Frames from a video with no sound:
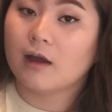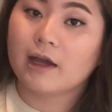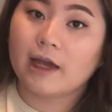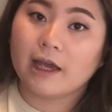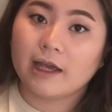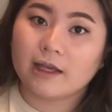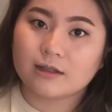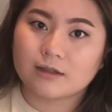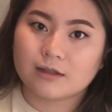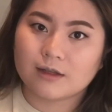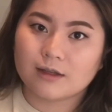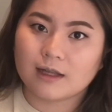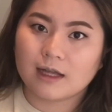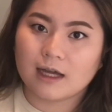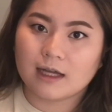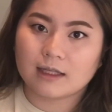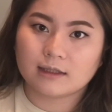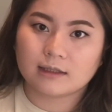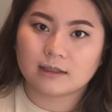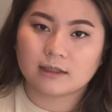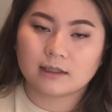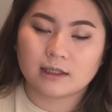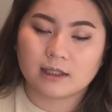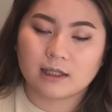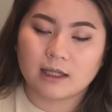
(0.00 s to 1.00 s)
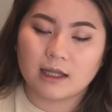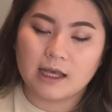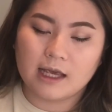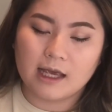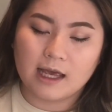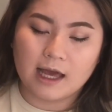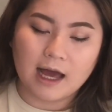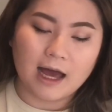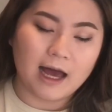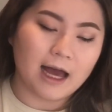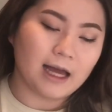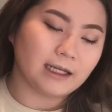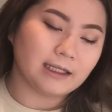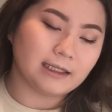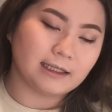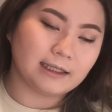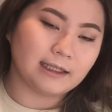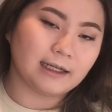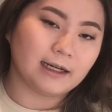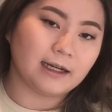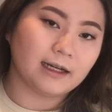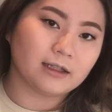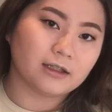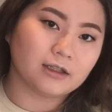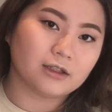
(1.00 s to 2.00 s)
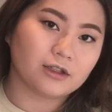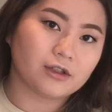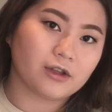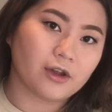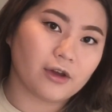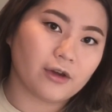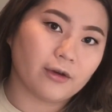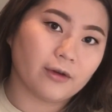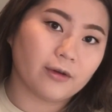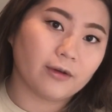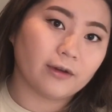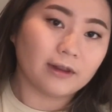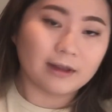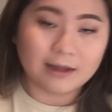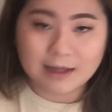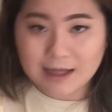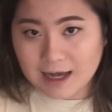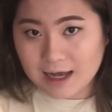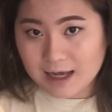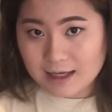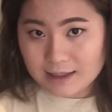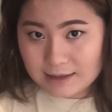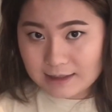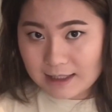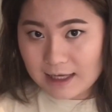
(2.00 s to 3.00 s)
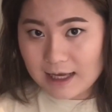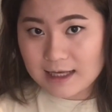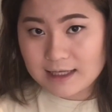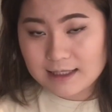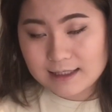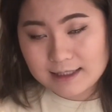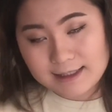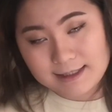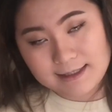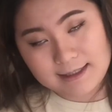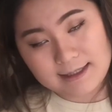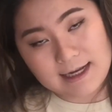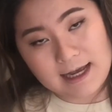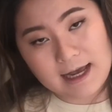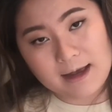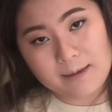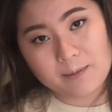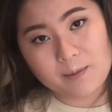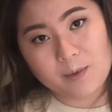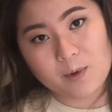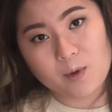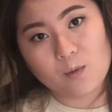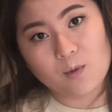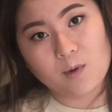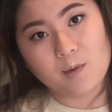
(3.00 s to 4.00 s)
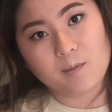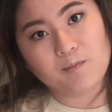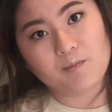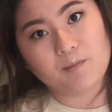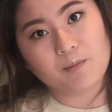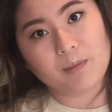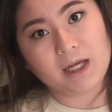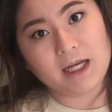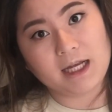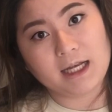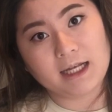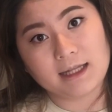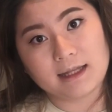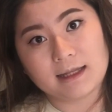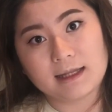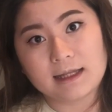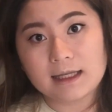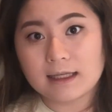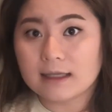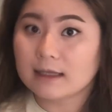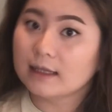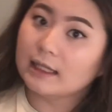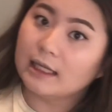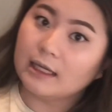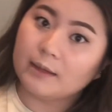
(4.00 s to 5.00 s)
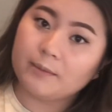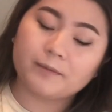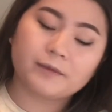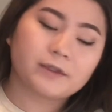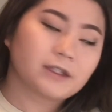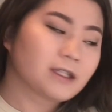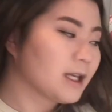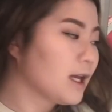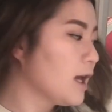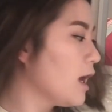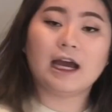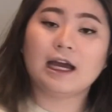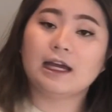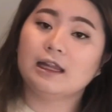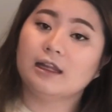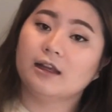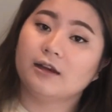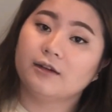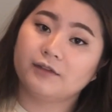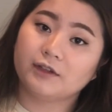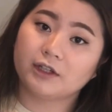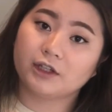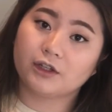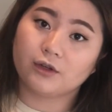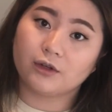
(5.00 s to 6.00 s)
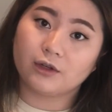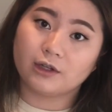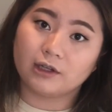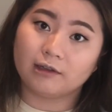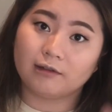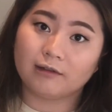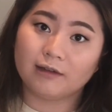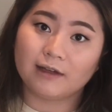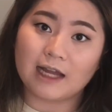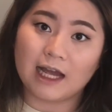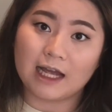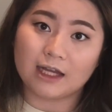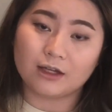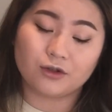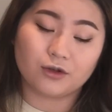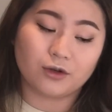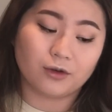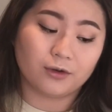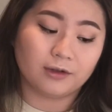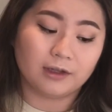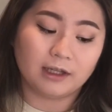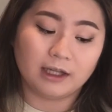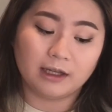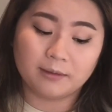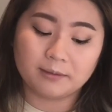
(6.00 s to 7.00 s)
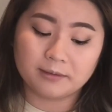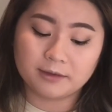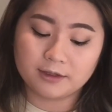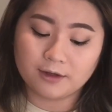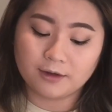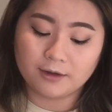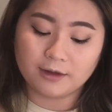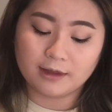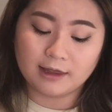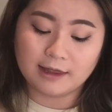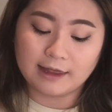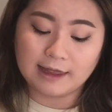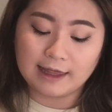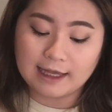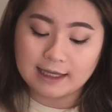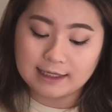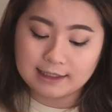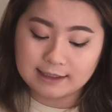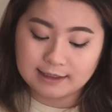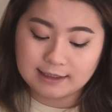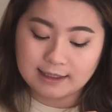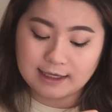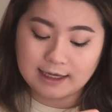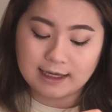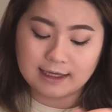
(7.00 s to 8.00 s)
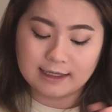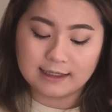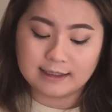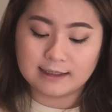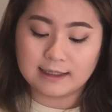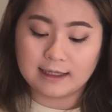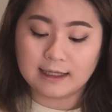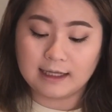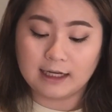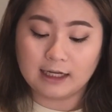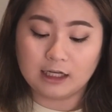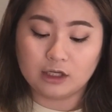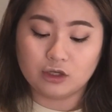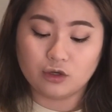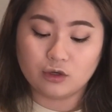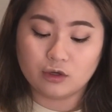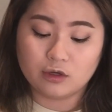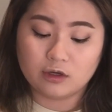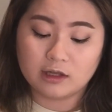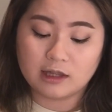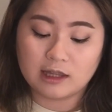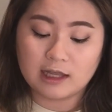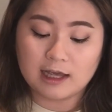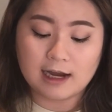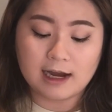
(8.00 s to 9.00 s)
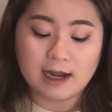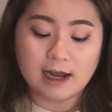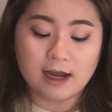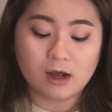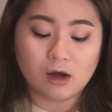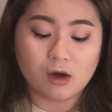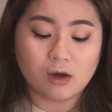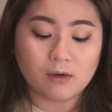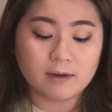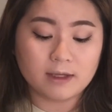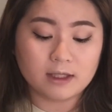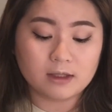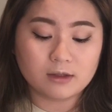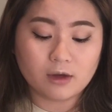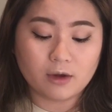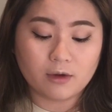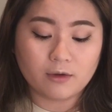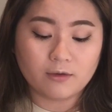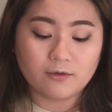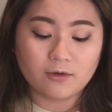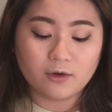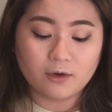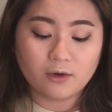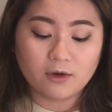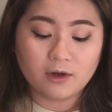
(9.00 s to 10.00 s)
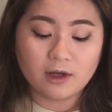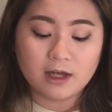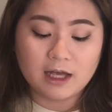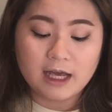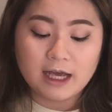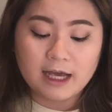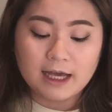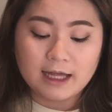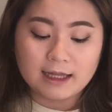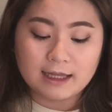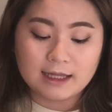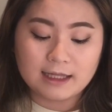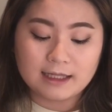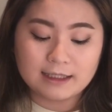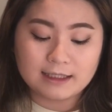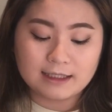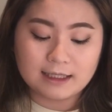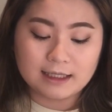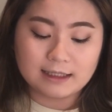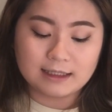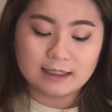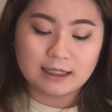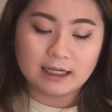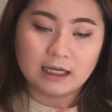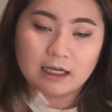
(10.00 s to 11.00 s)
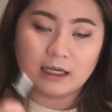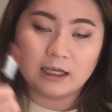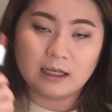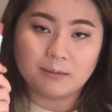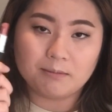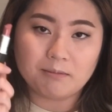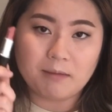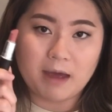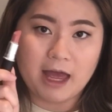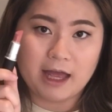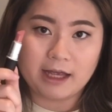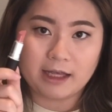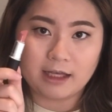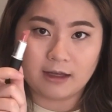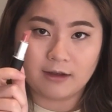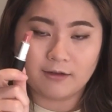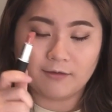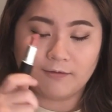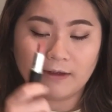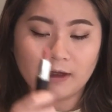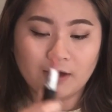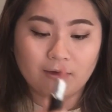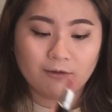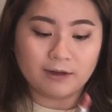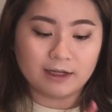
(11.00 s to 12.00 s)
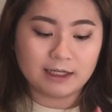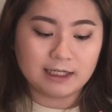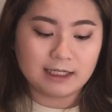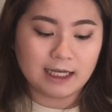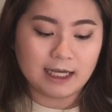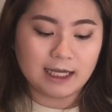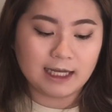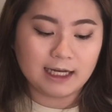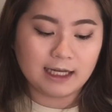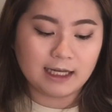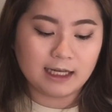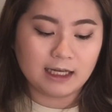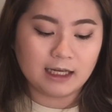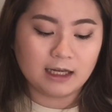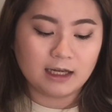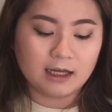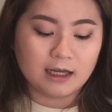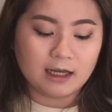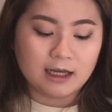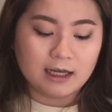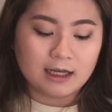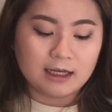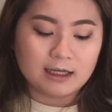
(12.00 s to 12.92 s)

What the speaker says: Okay, so that's the eyes done. So last step would be the lips. I love a good natural lip, so this is the nude that I always go for. This is the MAC Velvet Teddy.